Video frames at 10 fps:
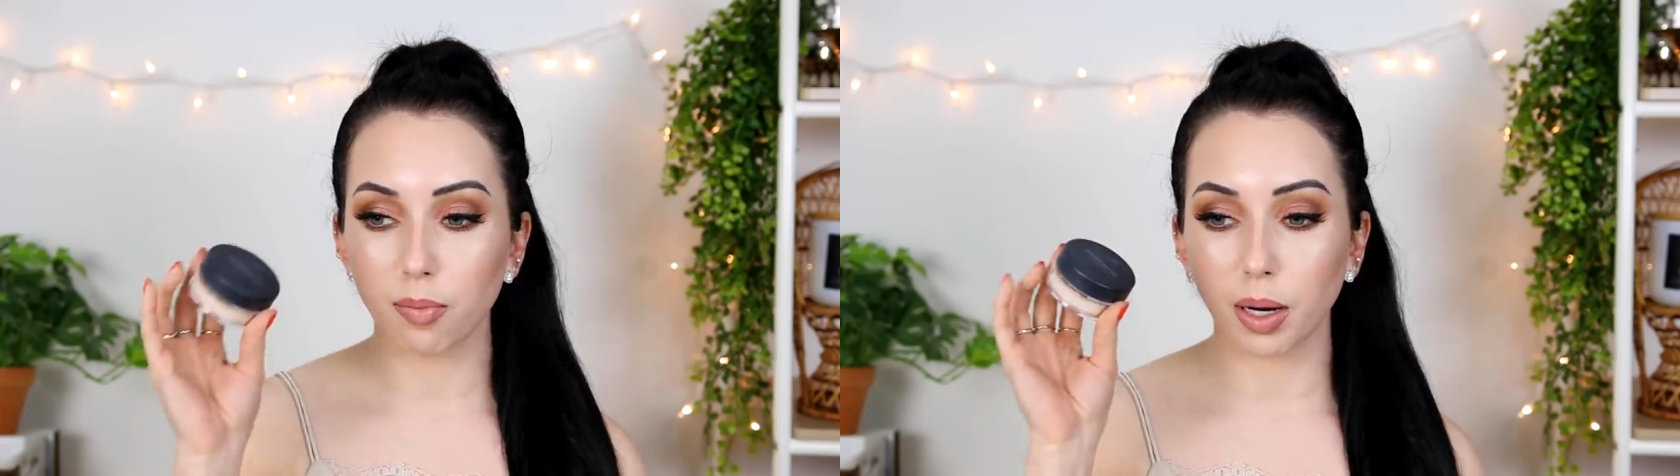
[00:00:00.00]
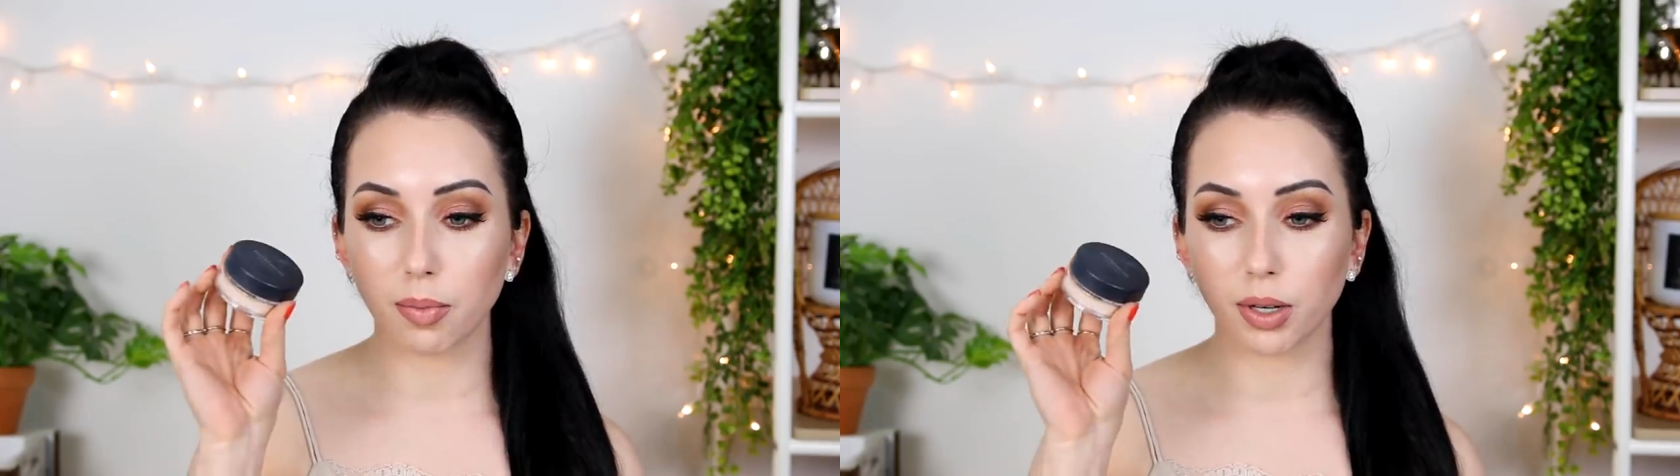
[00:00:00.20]

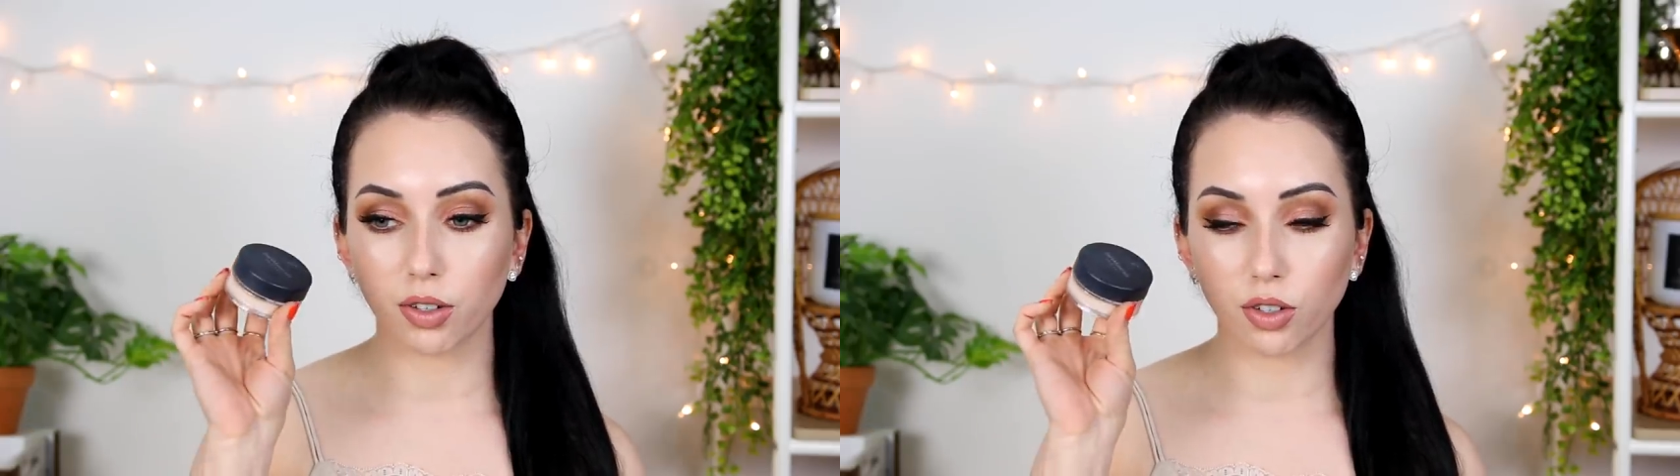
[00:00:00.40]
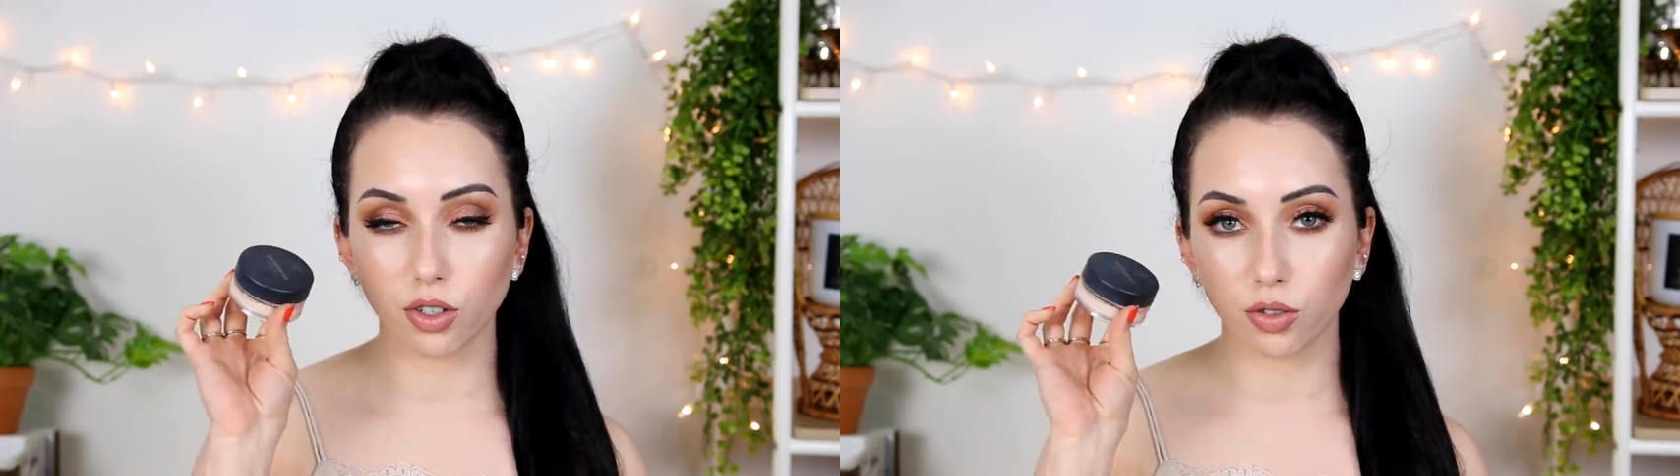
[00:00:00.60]
Bare
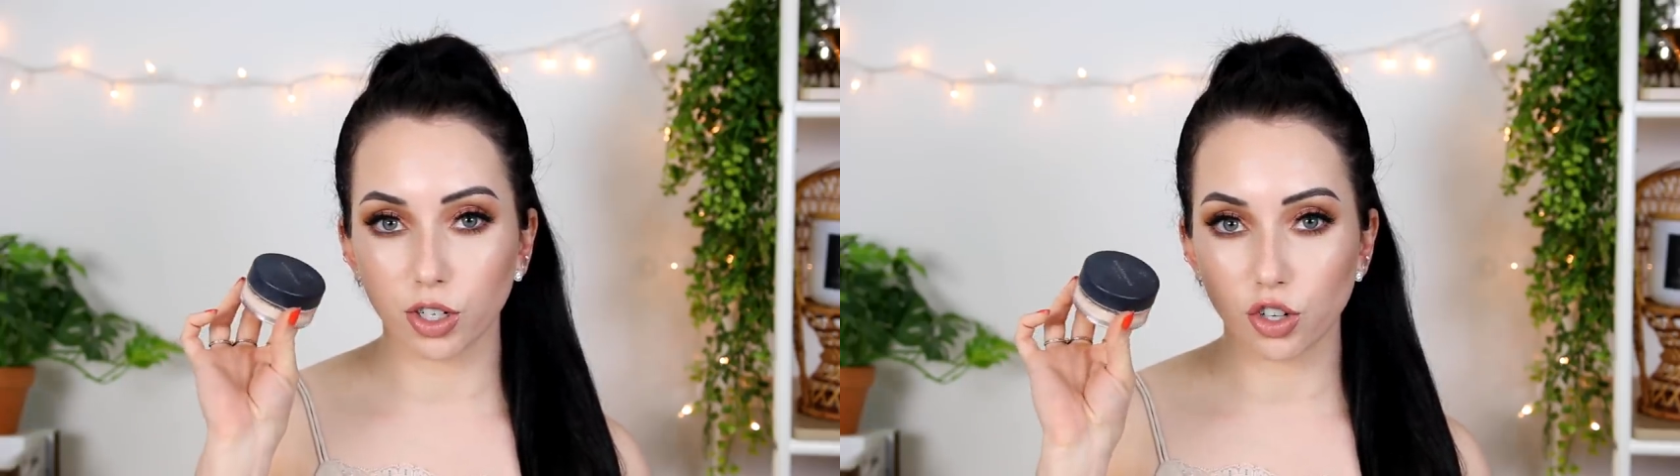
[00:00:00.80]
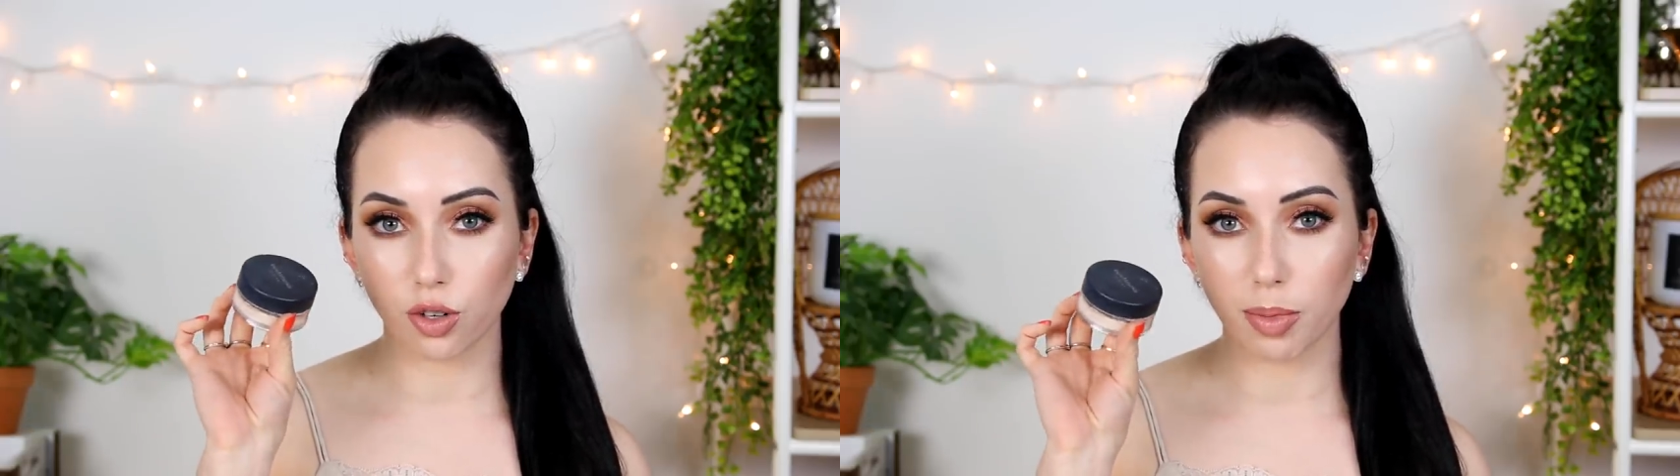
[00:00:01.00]
Minerals
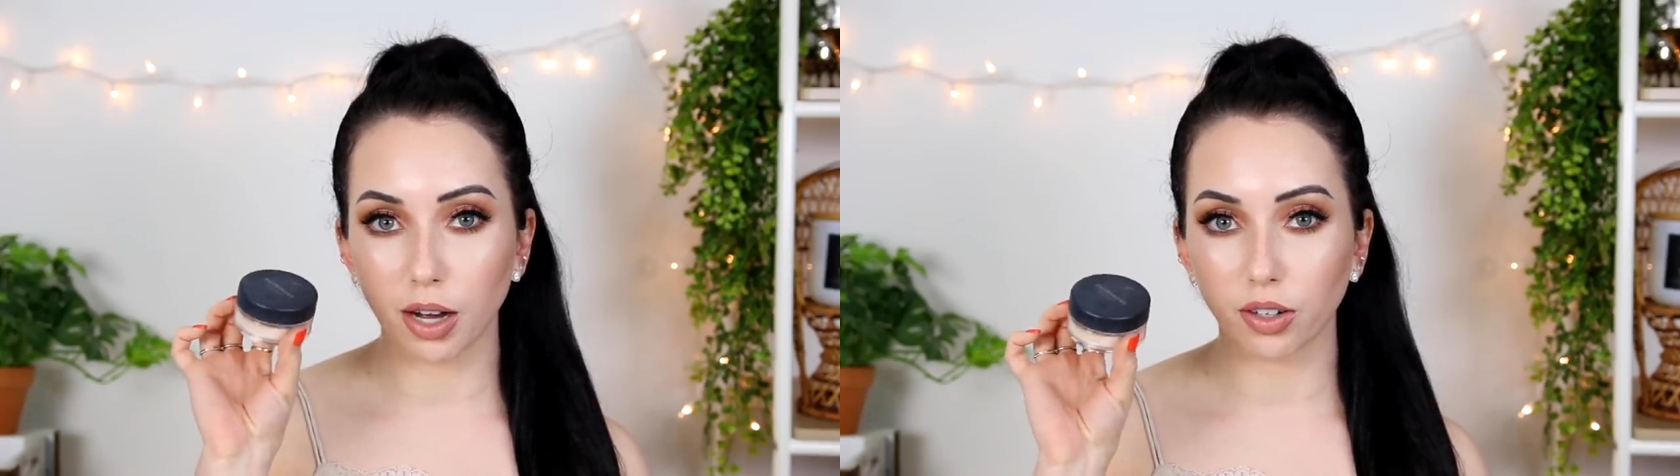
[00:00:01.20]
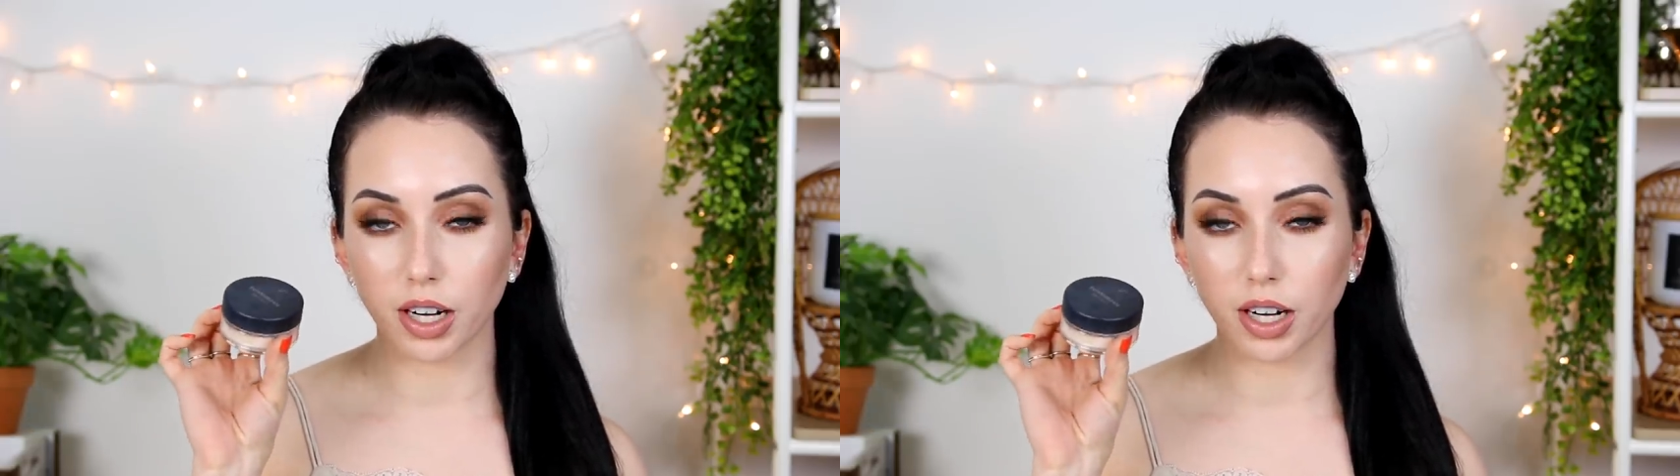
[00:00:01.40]
Original Powder.